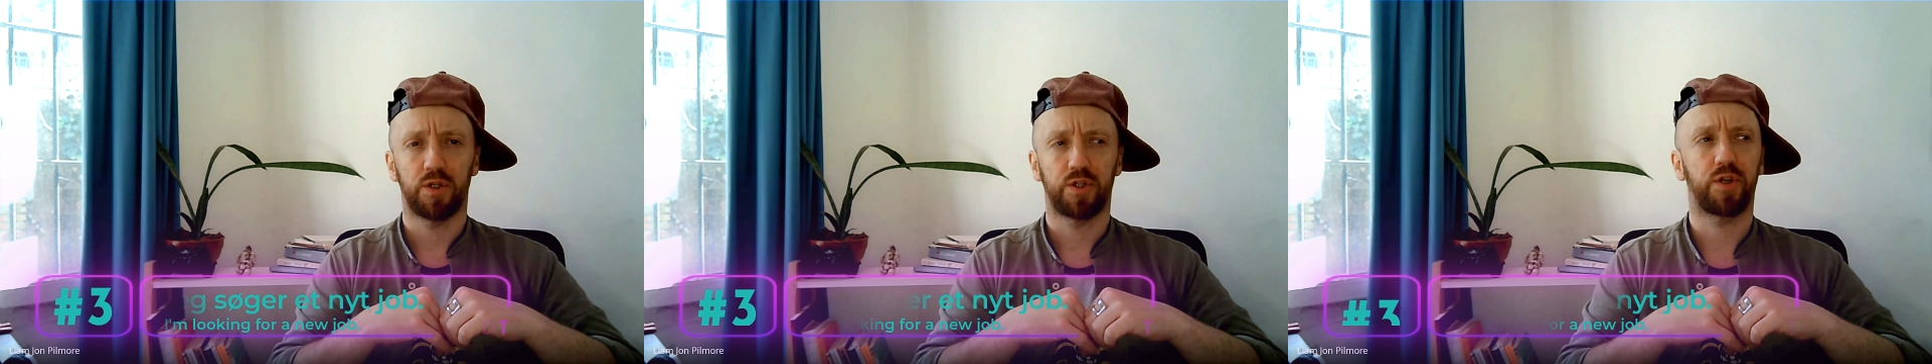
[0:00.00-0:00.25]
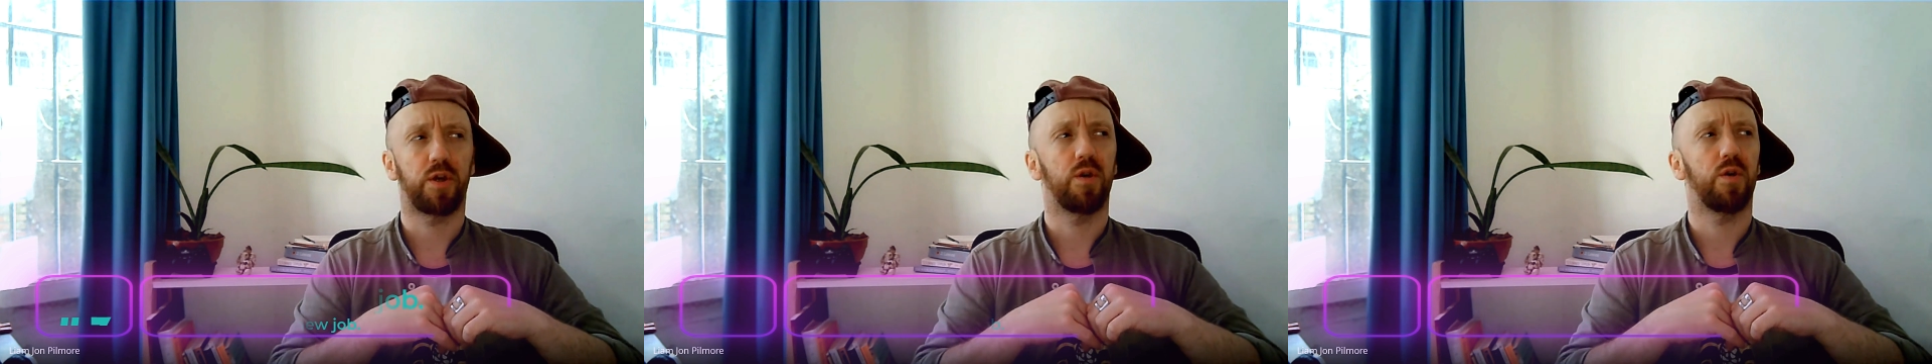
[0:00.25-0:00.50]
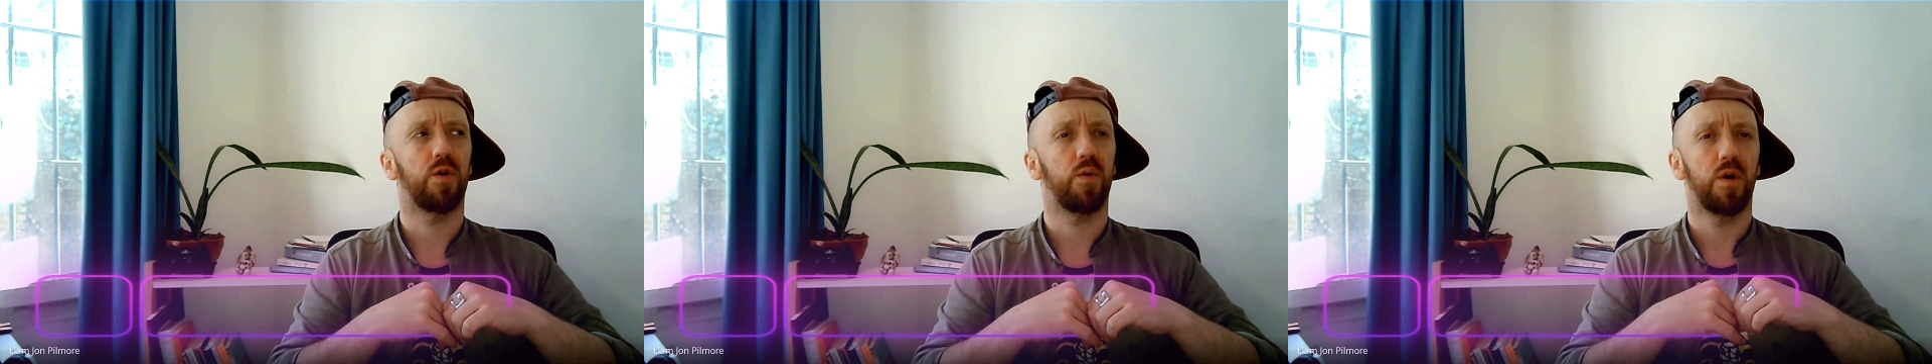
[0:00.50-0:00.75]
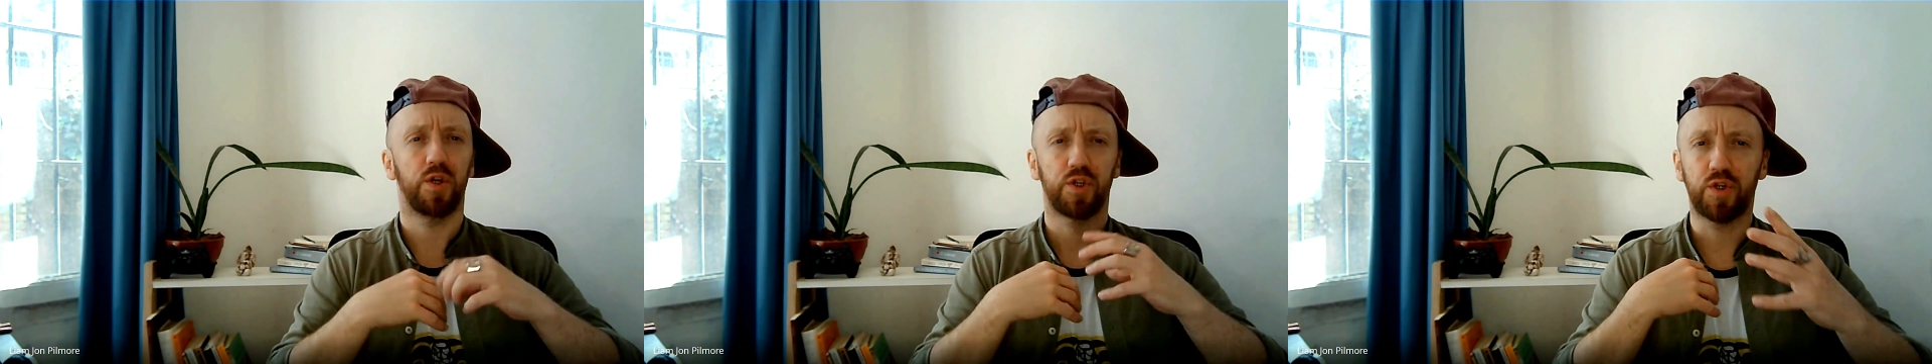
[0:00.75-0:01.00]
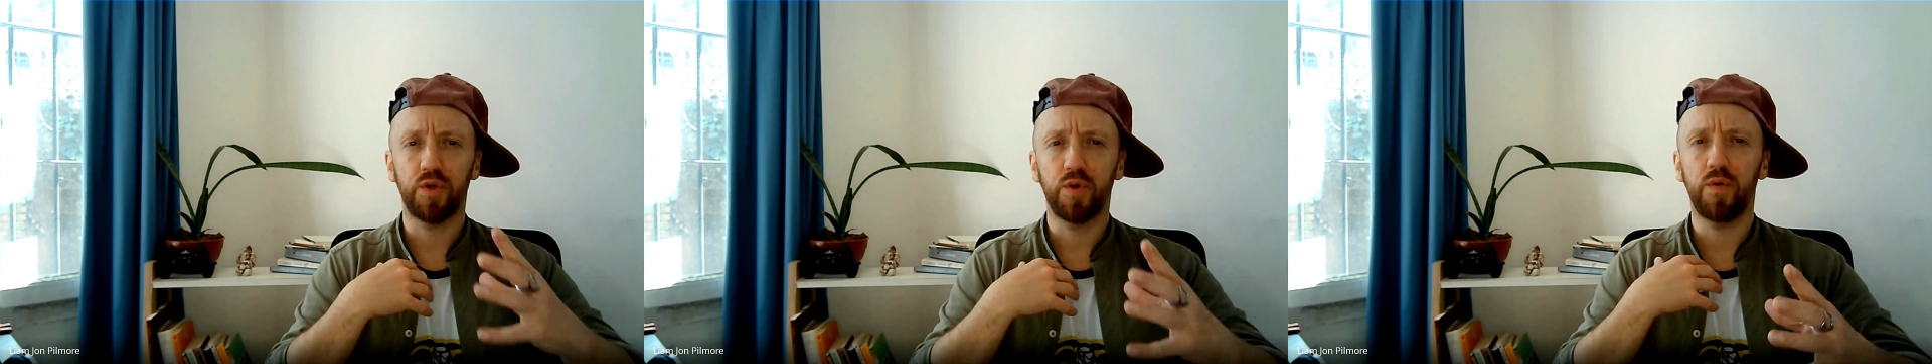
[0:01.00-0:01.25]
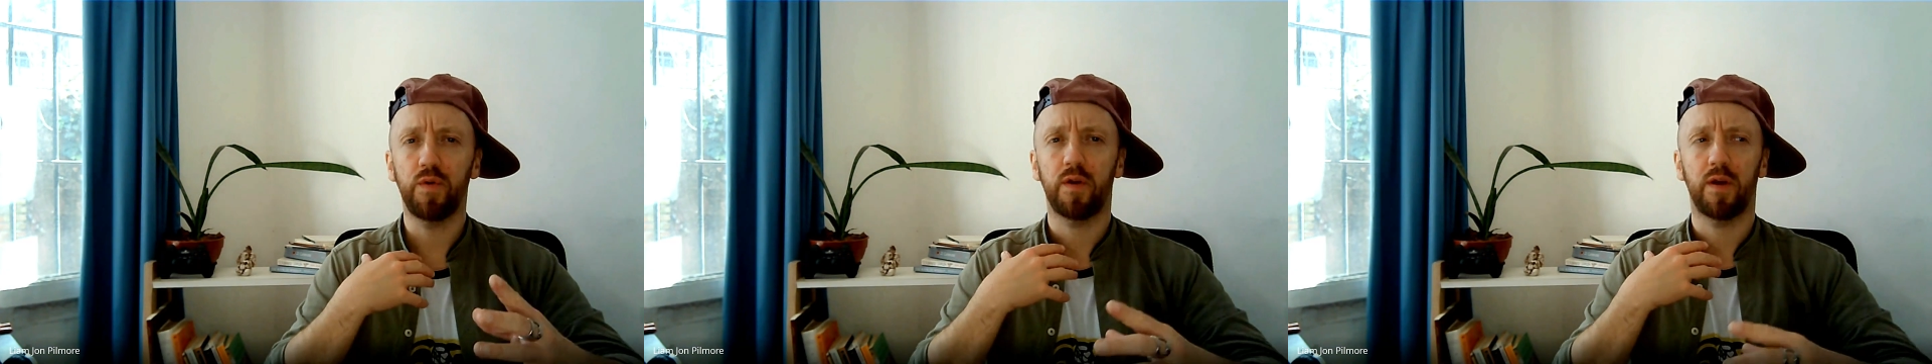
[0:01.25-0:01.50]
So
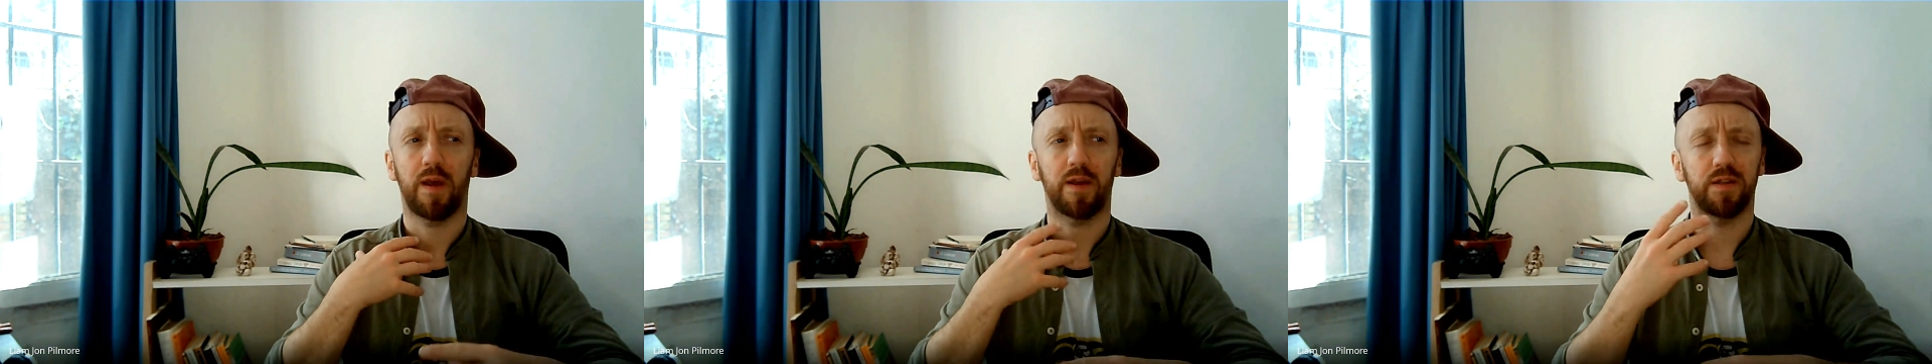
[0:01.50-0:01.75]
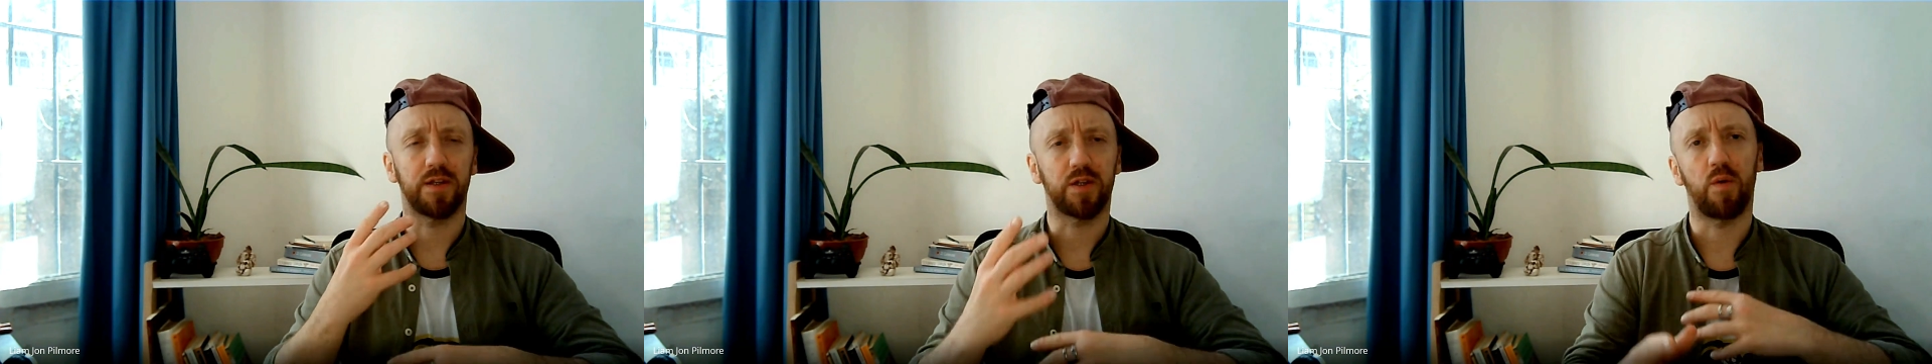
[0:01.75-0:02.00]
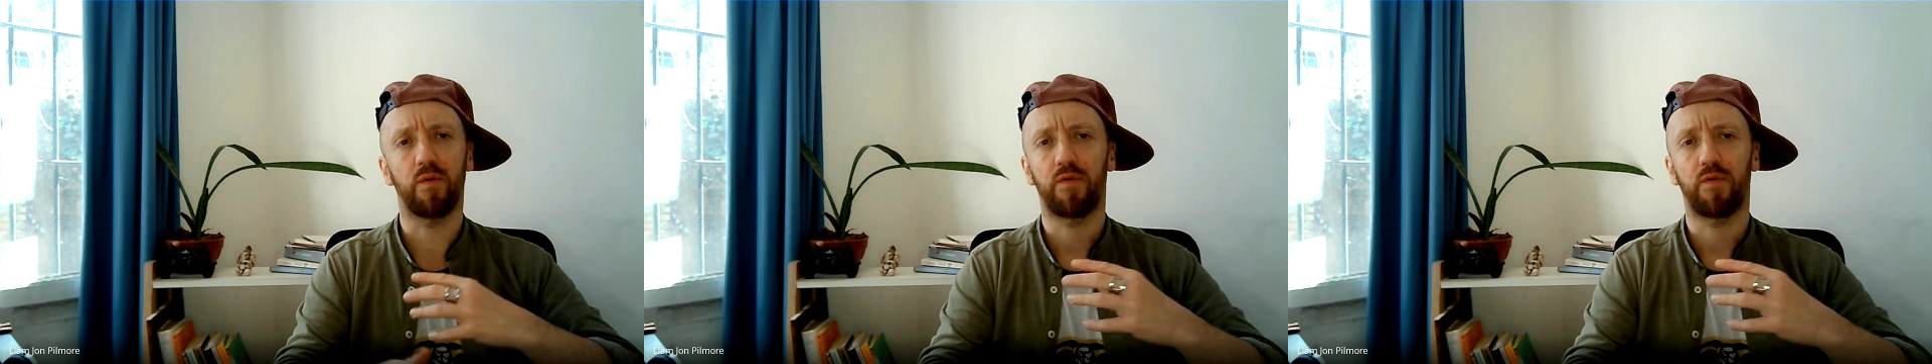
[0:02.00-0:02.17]
søge has this whole